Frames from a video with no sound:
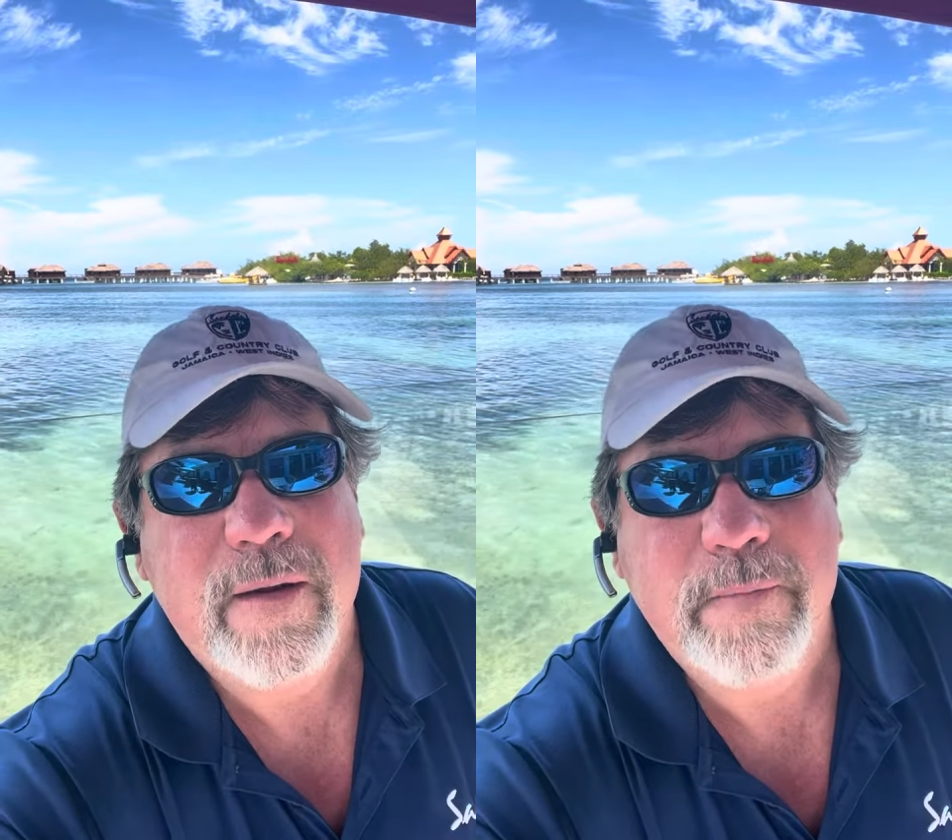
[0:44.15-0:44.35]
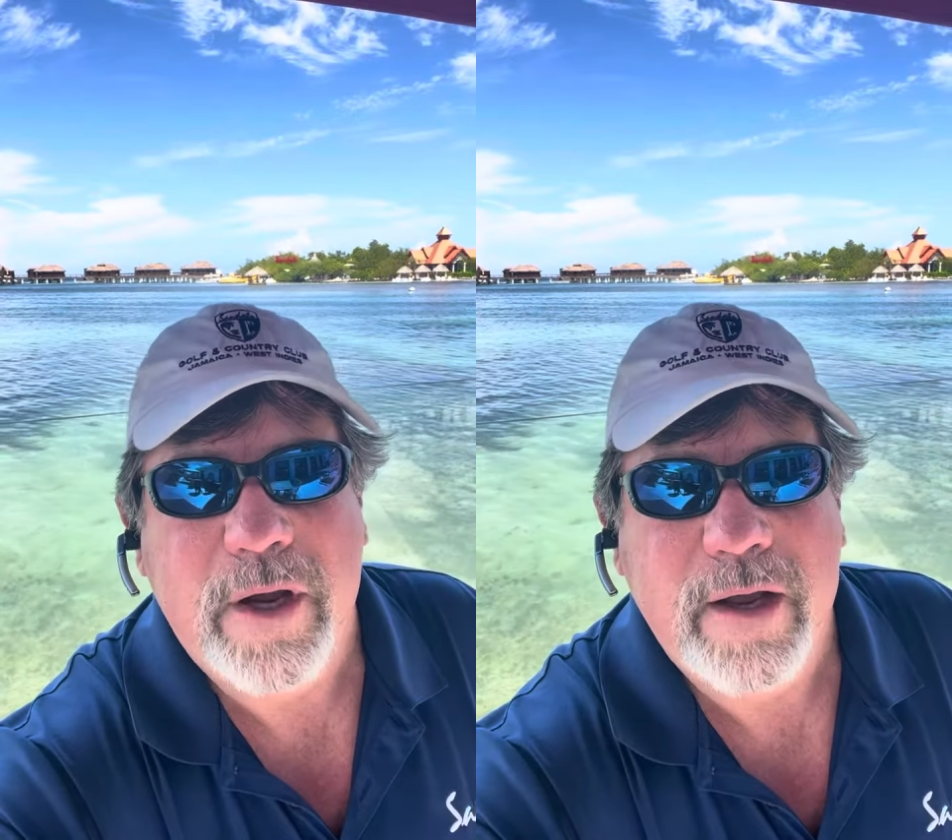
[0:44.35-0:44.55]

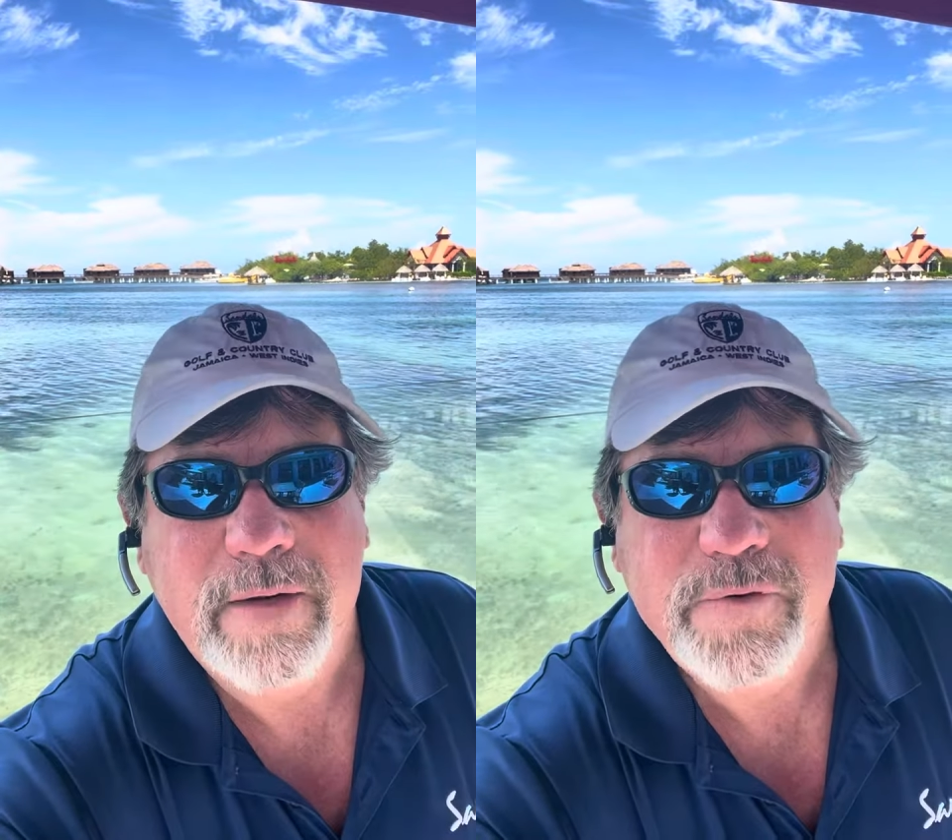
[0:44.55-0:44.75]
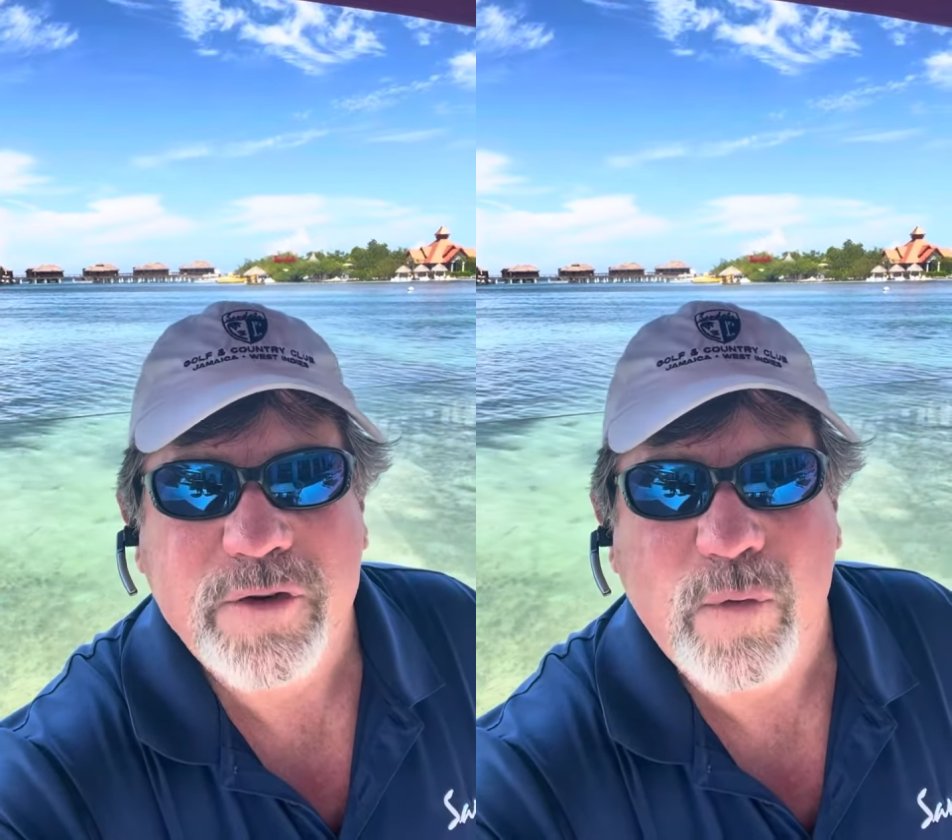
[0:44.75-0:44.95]
But
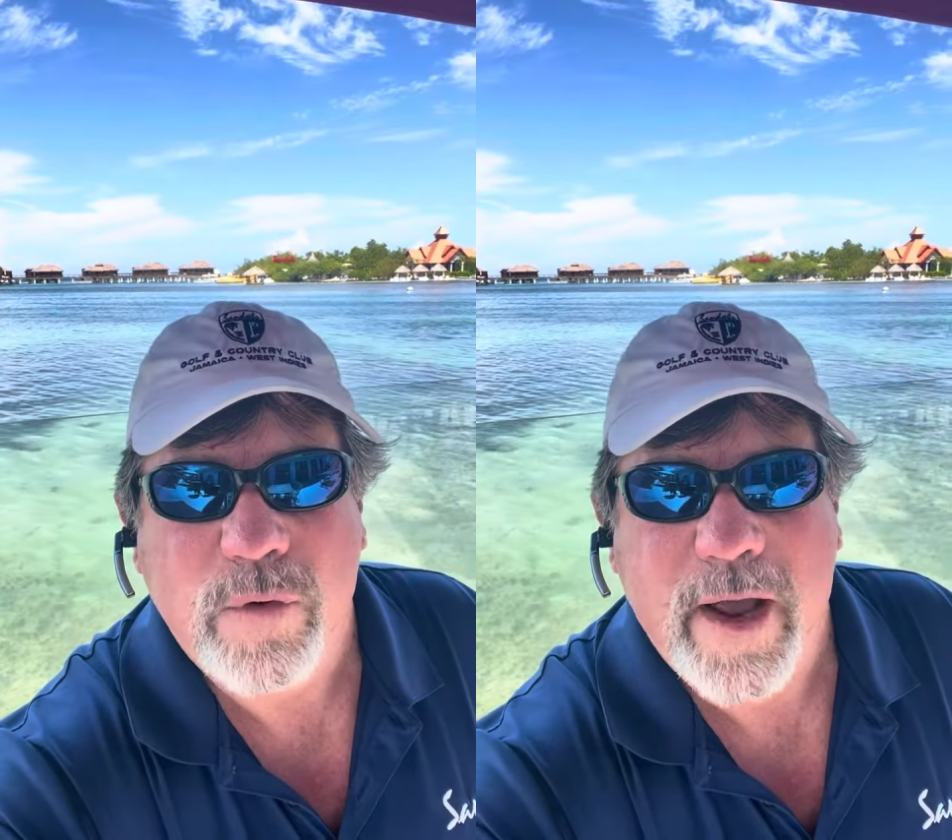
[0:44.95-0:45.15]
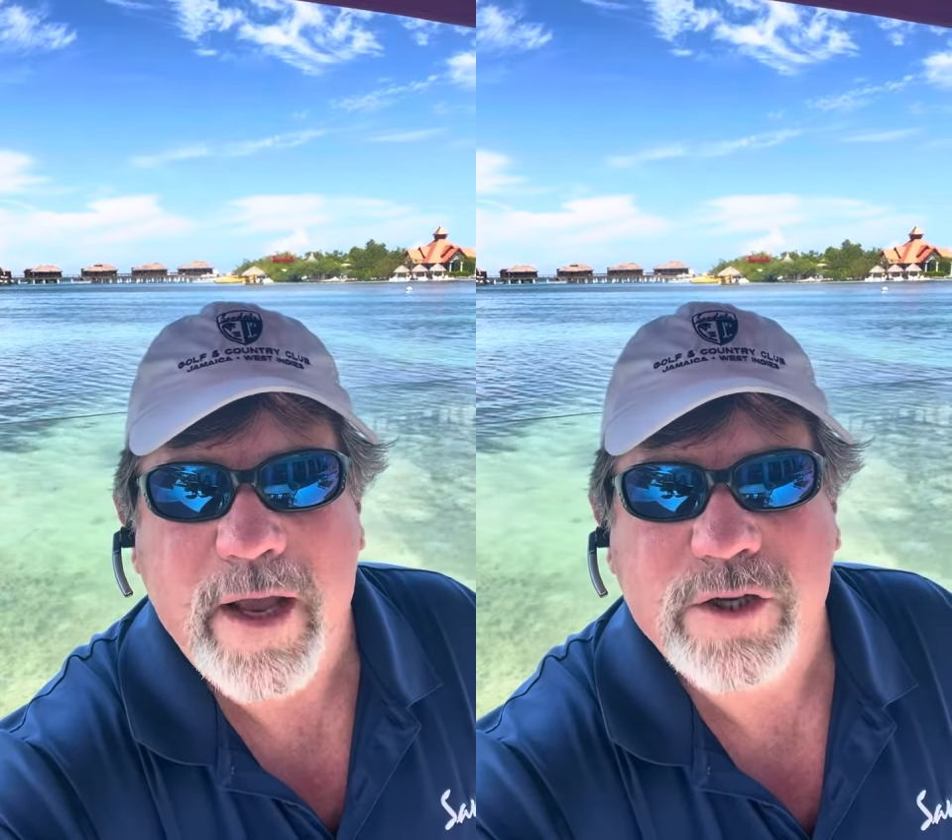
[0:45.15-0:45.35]
I'm just
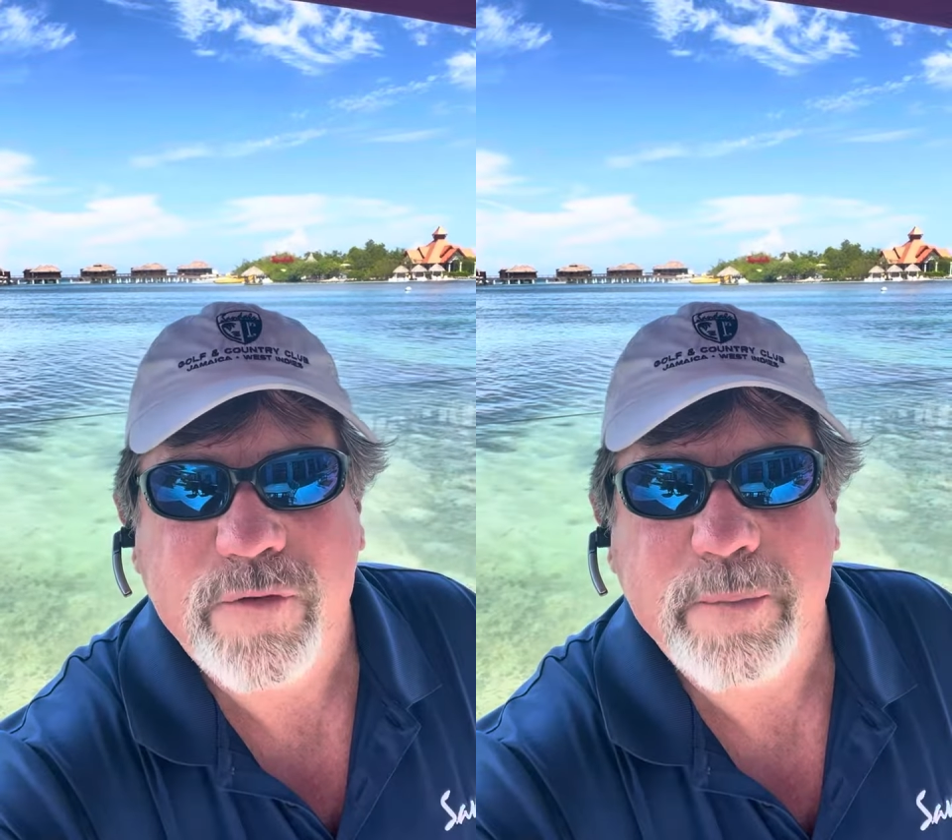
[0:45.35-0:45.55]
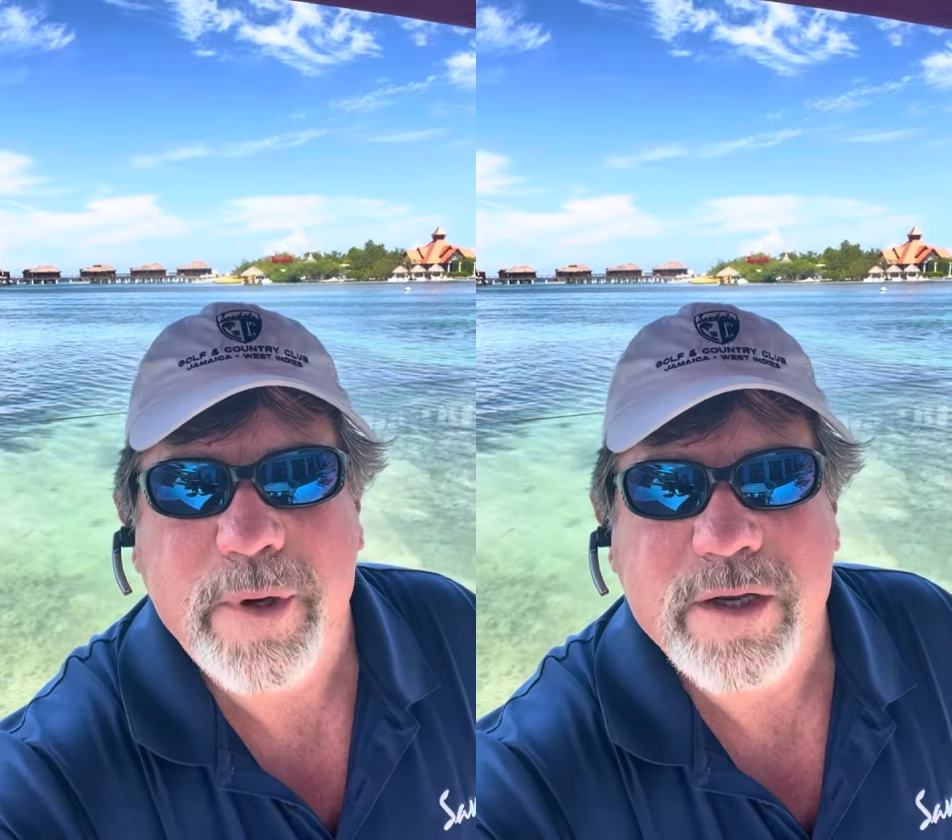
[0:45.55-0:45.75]
wanting to ask
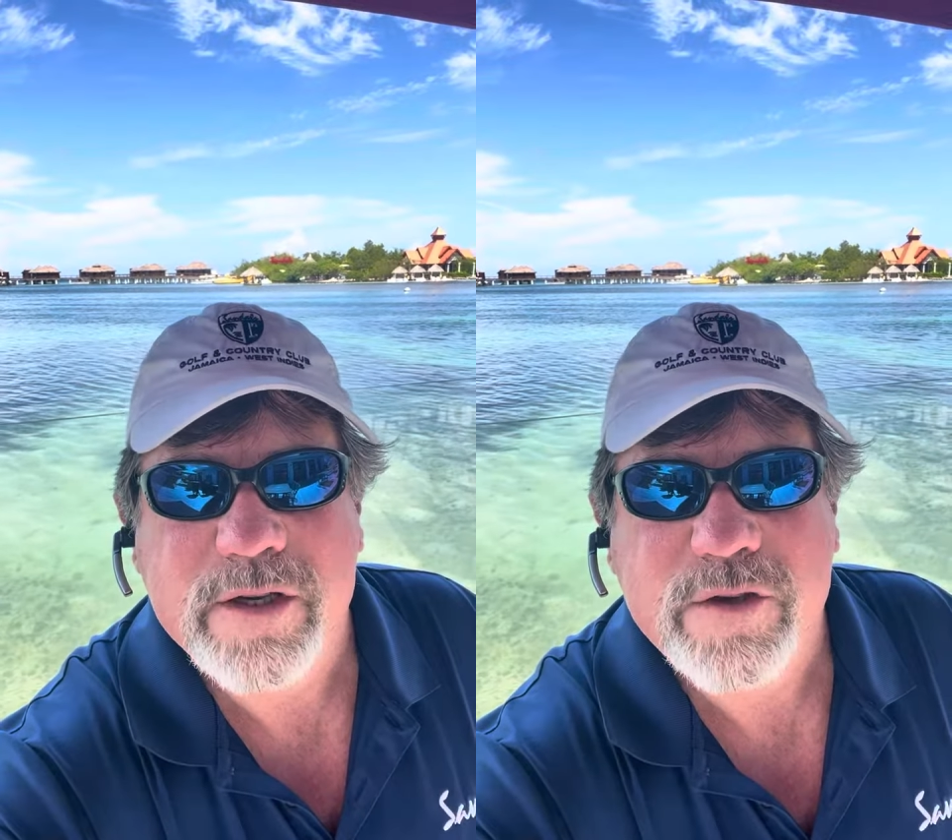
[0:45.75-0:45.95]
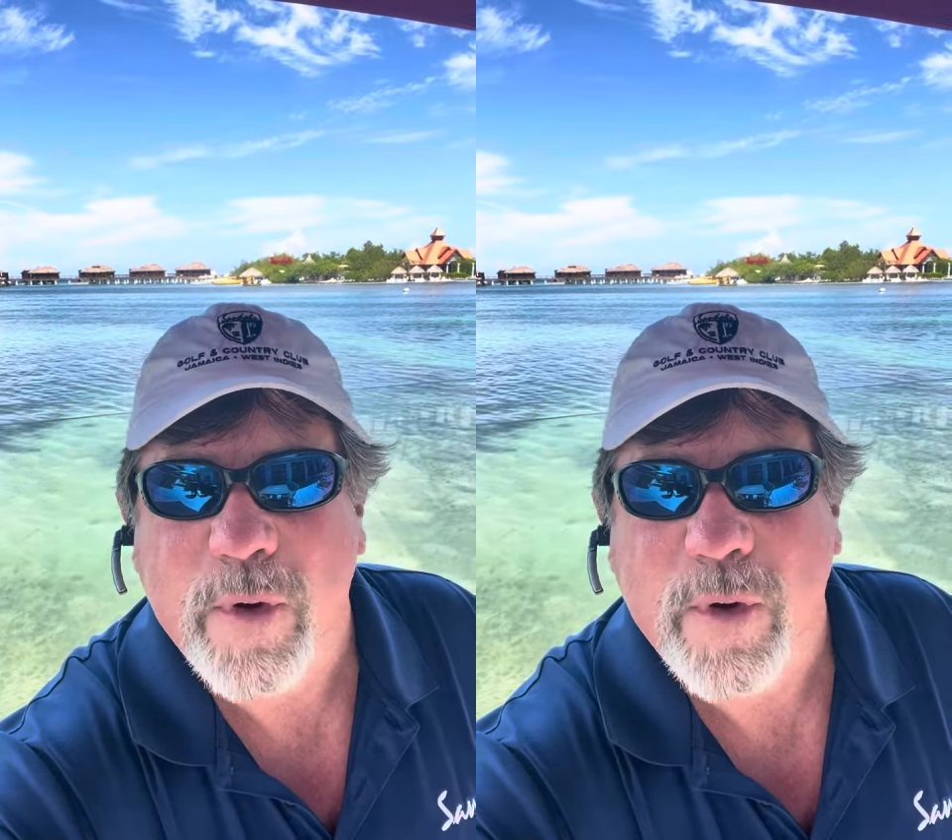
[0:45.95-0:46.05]
for your business.